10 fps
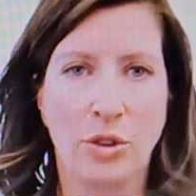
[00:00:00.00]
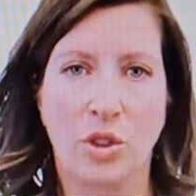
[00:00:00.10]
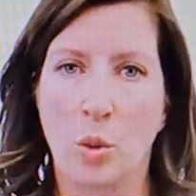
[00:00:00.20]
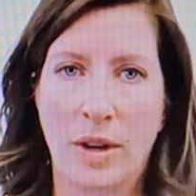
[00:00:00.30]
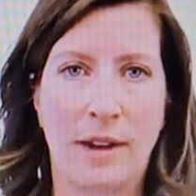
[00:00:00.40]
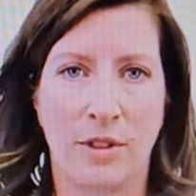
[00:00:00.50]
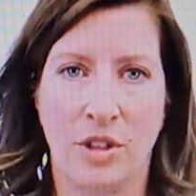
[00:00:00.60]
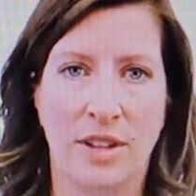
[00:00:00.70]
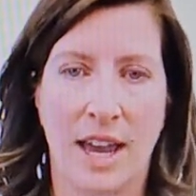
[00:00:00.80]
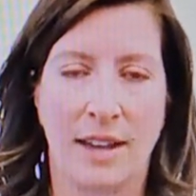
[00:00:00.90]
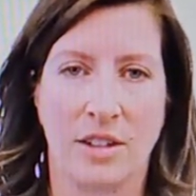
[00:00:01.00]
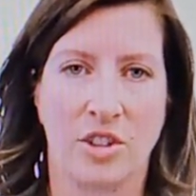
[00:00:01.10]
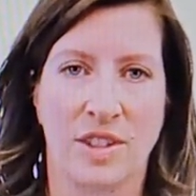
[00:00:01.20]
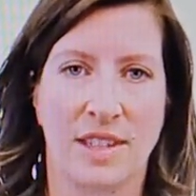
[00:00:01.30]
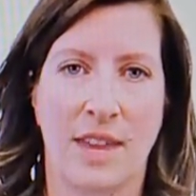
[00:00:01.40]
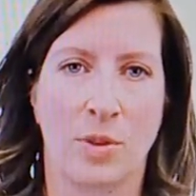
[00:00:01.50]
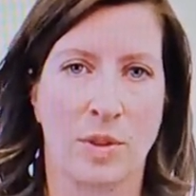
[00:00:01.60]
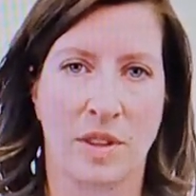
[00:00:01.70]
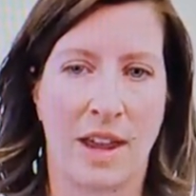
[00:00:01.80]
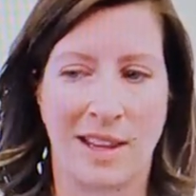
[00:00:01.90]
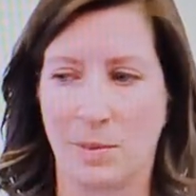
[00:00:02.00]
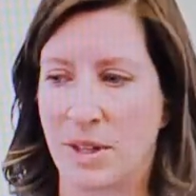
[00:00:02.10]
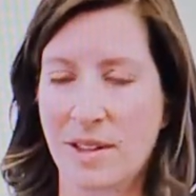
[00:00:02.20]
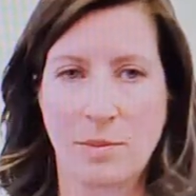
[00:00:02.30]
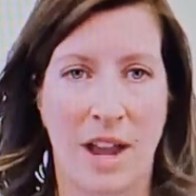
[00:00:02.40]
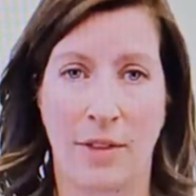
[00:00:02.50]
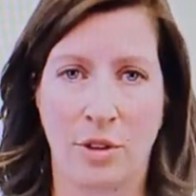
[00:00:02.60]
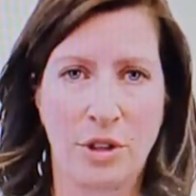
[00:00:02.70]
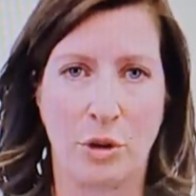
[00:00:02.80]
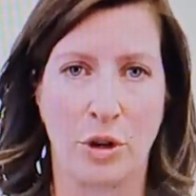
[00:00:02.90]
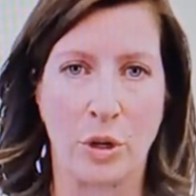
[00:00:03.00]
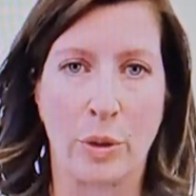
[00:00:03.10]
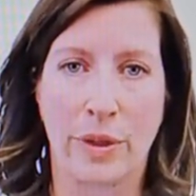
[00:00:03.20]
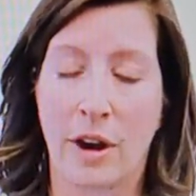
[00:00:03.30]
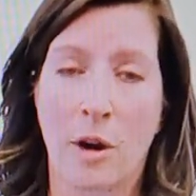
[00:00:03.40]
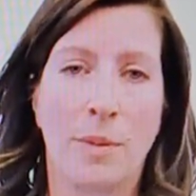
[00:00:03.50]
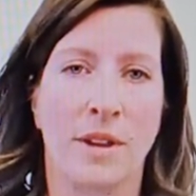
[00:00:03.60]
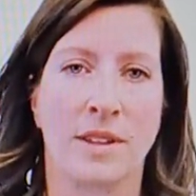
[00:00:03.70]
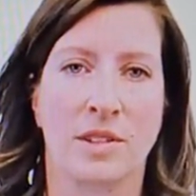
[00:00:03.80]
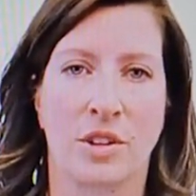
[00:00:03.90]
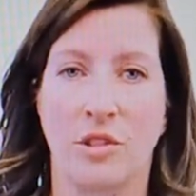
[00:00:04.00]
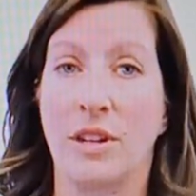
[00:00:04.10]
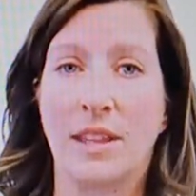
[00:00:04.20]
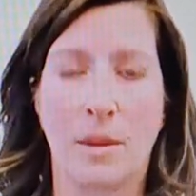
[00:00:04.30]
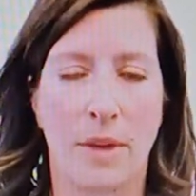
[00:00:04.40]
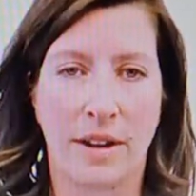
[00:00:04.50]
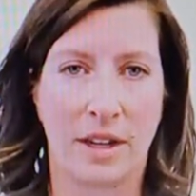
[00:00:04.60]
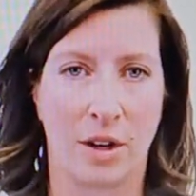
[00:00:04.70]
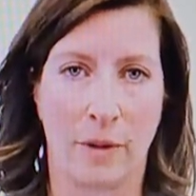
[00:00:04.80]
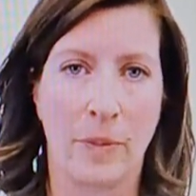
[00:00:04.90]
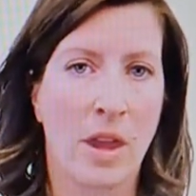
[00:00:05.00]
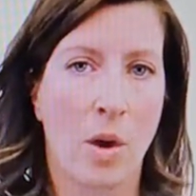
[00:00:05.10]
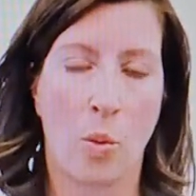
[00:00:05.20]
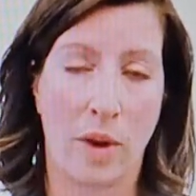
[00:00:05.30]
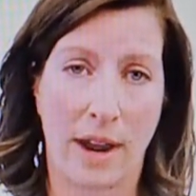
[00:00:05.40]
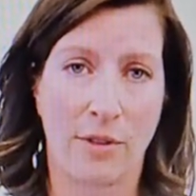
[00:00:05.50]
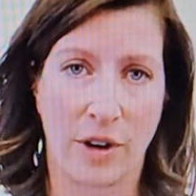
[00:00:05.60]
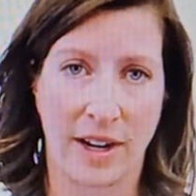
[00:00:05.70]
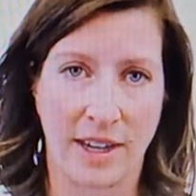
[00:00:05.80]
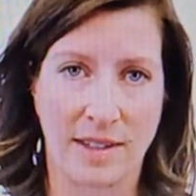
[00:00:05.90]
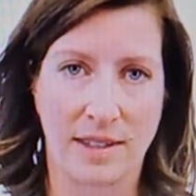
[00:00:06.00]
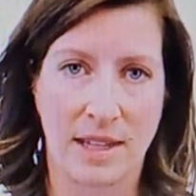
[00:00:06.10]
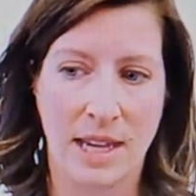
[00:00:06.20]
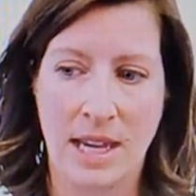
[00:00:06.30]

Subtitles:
do whatever you can to just get those clients because either you're a new therapist or you need the money or whatever it is.